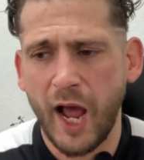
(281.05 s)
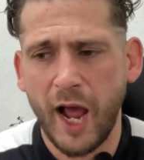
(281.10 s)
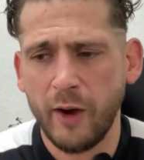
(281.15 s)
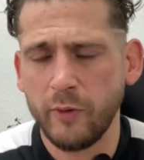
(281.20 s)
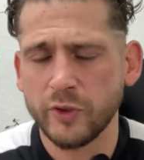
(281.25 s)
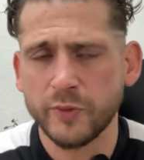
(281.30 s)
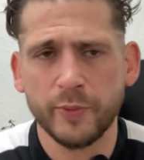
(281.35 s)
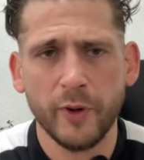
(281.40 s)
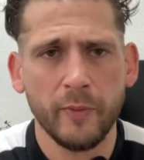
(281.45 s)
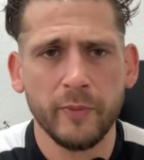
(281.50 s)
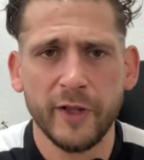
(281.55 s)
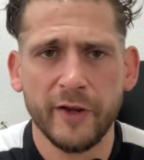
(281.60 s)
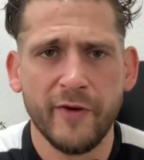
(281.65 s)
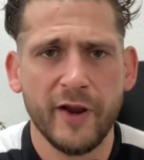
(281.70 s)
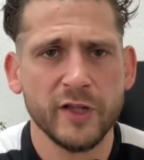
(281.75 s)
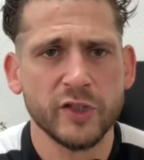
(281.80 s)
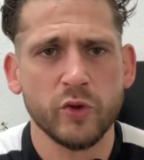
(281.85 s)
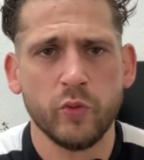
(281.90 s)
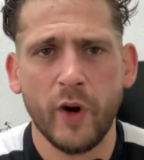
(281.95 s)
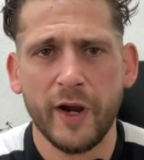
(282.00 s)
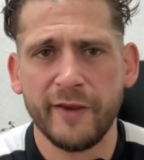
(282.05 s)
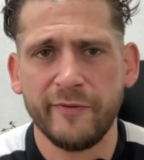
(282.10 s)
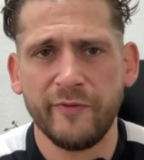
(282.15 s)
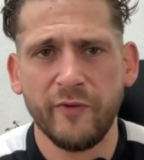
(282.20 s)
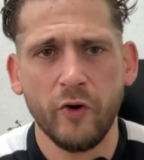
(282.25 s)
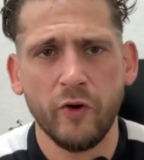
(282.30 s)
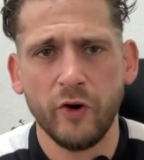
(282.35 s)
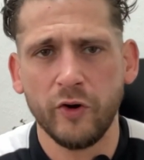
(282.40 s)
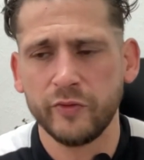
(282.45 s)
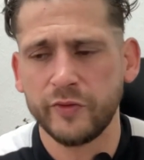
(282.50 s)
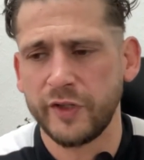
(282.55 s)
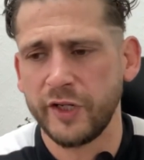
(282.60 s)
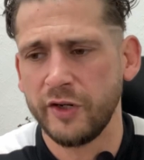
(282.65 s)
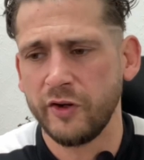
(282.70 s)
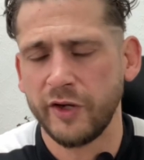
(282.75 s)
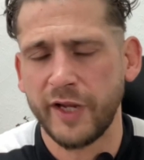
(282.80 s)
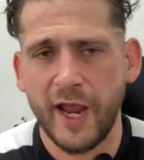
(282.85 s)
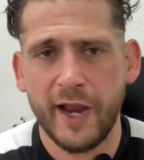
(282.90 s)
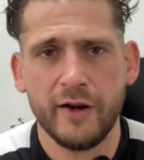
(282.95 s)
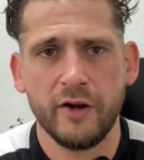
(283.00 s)
I was probably around 24, you know,
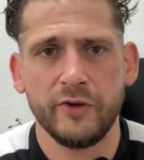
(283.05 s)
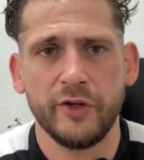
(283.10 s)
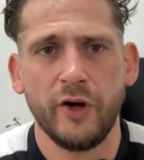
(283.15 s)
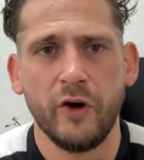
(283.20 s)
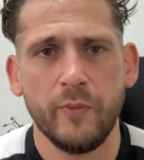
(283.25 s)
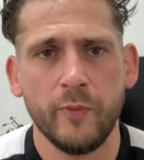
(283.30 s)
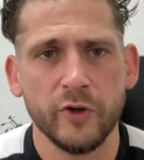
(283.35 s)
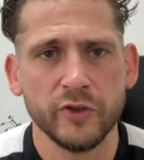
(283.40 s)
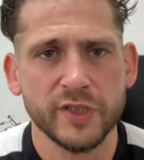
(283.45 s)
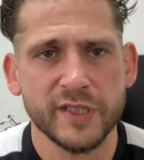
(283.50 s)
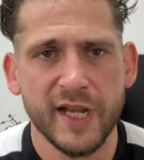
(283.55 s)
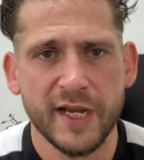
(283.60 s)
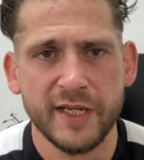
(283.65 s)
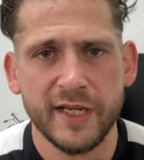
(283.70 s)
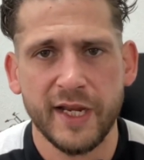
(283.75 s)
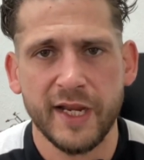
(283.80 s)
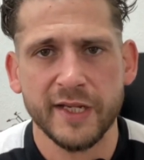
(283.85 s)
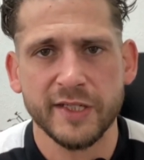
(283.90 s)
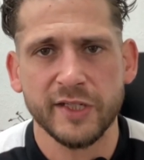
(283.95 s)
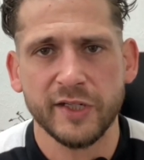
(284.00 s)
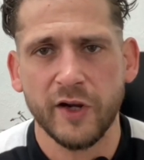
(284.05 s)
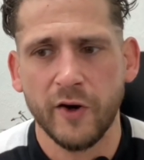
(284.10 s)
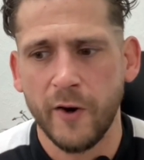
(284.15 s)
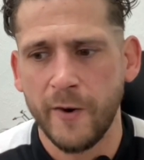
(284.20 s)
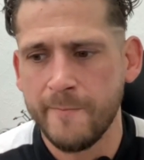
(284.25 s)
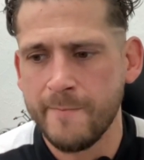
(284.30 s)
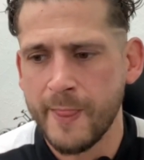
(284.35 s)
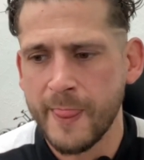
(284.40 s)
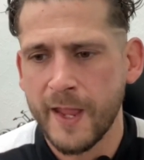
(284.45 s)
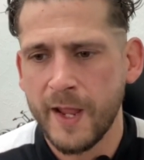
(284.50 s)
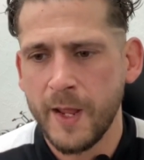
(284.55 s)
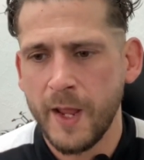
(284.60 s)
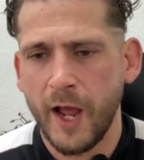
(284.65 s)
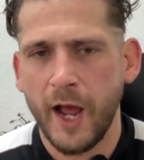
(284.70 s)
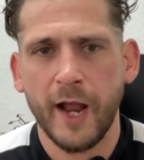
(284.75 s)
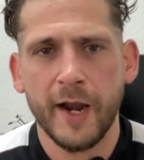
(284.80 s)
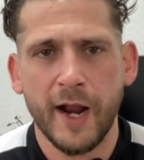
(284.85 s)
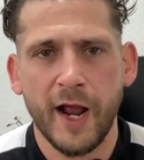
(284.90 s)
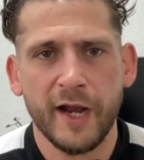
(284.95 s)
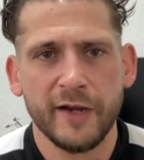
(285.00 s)
getting on almost 10 years ago.
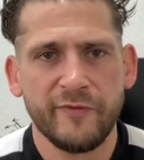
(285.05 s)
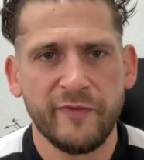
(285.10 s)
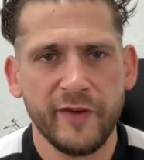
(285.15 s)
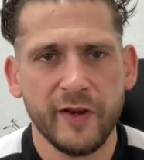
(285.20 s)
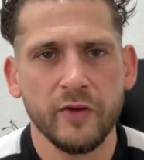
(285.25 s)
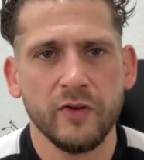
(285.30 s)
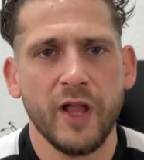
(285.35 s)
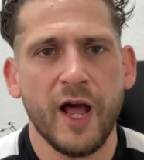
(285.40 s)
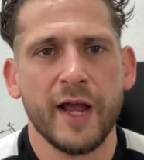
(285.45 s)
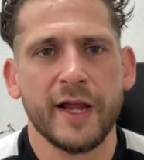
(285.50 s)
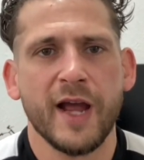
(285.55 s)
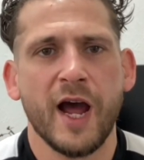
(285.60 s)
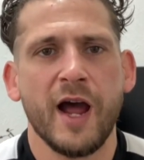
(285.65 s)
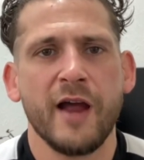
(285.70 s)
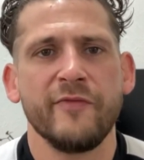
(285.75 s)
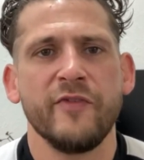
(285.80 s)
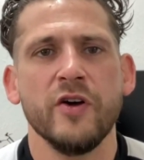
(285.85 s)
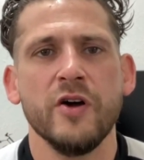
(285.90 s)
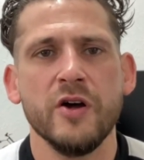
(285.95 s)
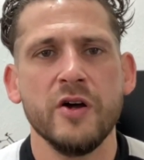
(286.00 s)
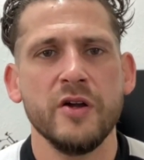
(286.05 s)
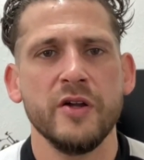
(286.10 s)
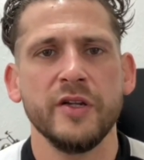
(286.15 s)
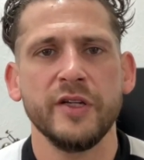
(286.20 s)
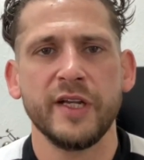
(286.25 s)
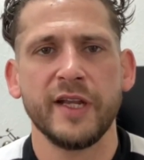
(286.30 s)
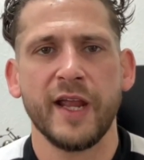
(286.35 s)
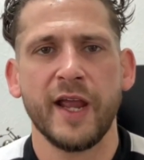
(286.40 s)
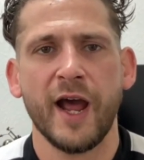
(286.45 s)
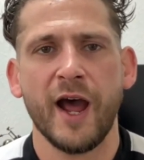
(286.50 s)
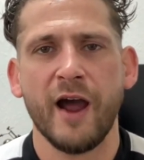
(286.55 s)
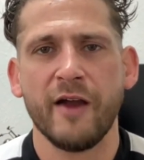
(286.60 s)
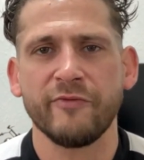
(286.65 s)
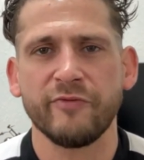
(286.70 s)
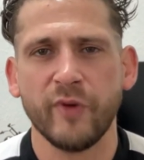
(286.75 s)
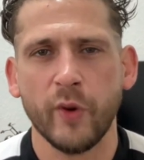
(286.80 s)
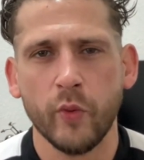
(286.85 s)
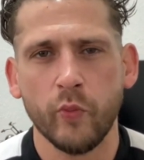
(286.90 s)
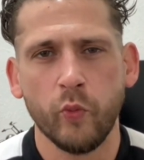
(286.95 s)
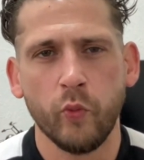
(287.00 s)
And I'd feel like I've earned it. I've
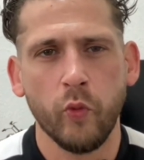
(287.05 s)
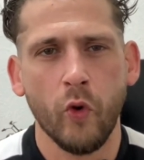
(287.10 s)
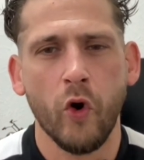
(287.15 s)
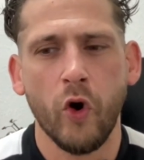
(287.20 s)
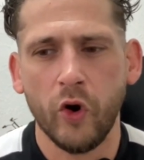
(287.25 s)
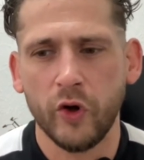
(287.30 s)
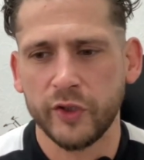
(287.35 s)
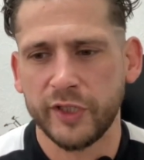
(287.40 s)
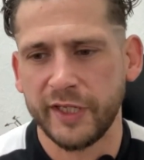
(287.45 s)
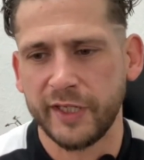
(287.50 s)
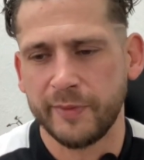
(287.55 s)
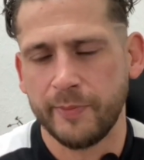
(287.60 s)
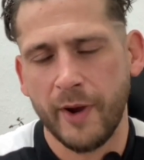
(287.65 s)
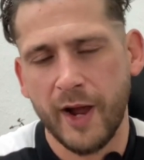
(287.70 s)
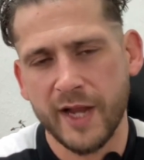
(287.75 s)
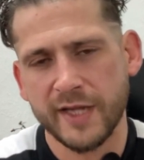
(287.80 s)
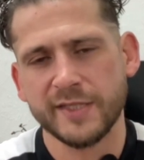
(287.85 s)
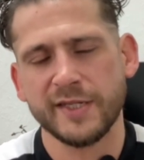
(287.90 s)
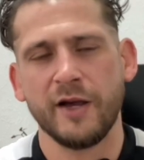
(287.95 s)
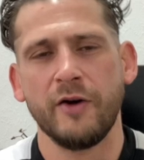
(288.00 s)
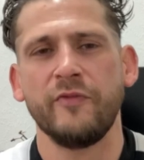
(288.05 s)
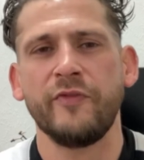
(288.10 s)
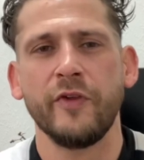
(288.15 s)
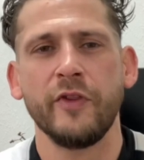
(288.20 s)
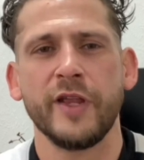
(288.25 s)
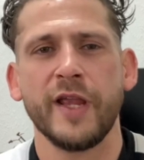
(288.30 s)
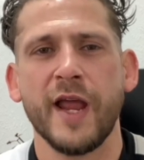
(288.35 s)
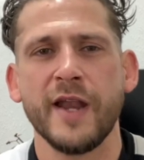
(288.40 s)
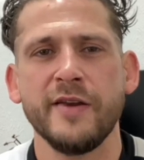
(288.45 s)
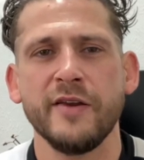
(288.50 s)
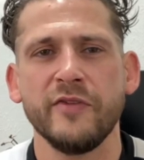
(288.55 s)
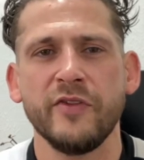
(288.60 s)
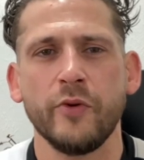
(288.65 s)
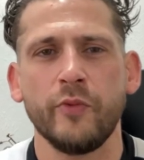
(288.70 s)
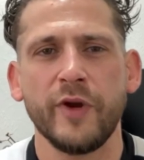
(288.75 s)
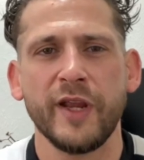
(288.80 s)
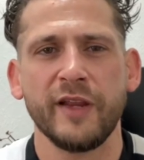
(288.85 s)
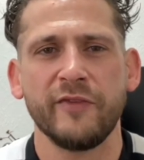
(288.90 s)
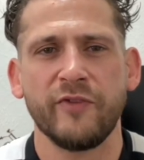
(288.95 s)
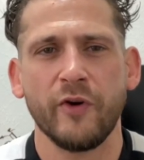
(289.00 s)
rewarded myself at the end of the
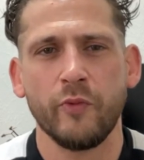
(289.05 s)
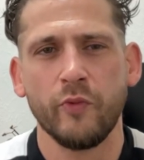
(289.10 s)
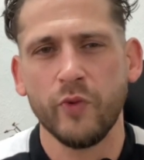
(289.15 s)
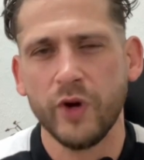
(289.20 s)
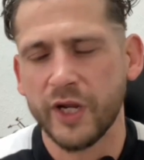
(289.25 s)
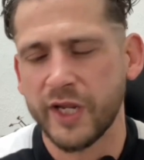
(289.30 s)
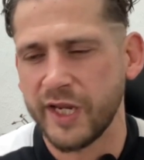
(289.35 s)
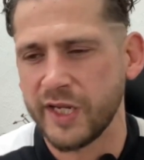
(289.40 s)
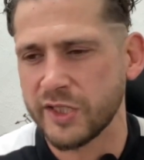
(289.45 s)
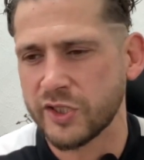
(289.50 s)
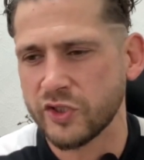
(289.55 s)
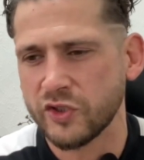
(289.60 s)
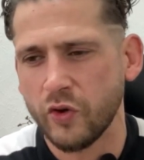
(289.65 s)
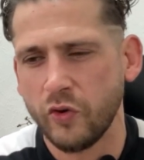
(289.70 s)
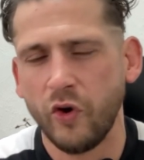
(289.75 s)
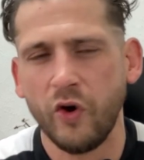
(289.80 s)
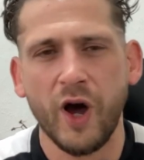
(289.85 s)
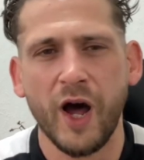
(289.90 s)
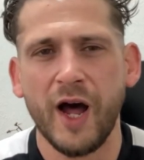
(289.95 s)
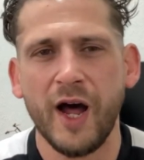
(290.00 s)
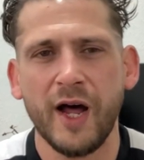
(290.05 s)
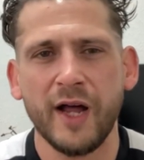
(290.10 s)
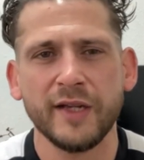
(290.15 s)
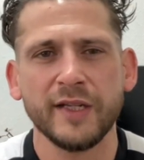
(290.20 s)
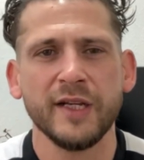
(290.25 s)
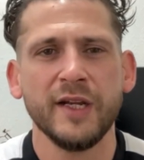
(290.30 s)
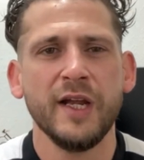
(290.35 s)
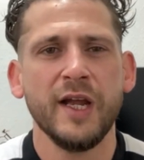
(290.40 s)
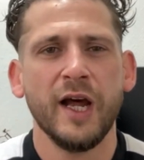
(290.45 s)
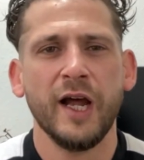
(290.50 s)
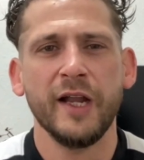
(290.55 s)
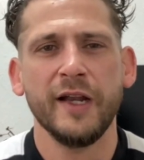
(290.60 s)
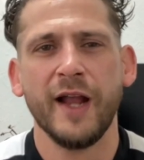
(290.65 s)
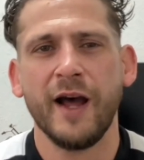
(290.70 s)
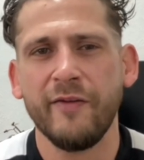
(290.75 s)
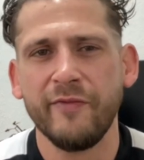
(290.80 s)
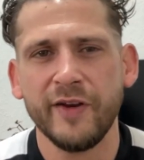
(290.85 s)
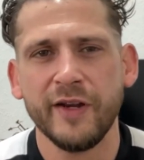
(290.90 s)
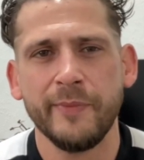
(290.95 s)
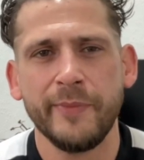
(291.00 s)
week for working so hard and
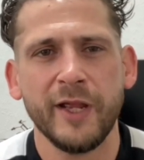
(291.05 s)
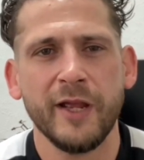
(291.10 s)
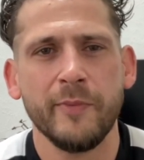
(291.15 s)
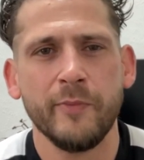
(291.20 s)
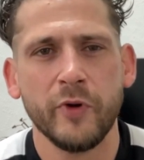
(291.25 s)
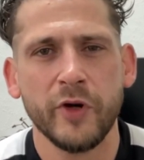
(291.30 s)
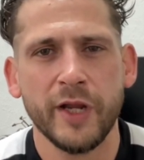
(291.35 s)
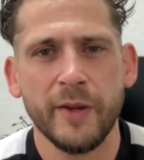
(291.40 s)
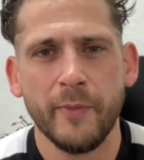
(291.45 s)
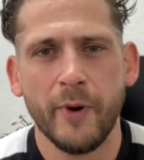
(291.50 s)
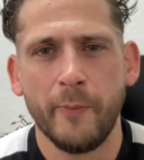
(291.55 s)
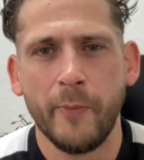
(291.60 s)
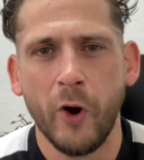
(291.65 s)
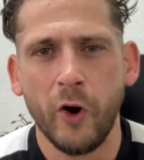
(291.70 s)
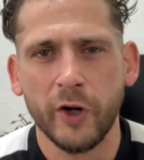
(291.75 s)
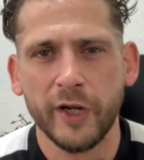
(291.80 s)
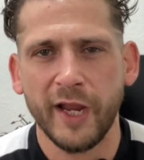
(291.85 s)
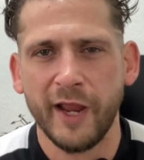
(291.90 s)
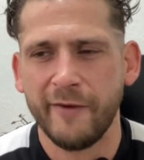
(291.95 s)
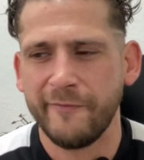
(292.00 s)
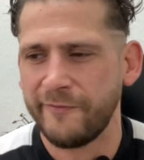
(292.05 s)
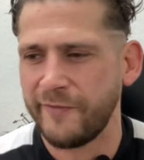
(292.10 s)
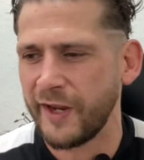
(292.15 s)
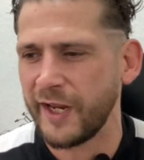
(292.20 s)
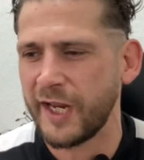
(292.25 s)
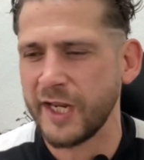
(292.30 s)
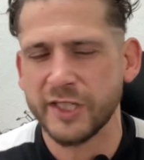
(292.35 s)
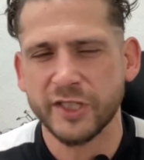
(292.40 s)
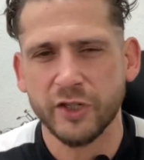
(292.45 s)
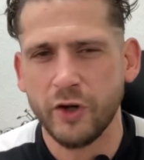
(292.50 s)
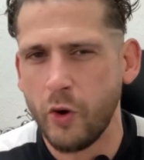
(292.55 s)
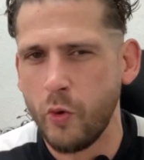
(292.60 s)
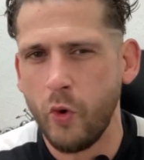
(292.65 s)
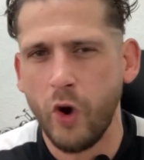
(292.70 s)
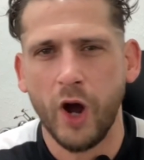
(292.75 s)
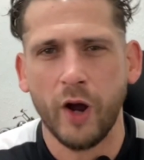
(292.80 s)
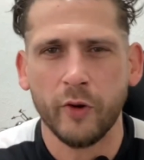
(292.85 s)
having a bit of money in my pocket and thinking, do you know what?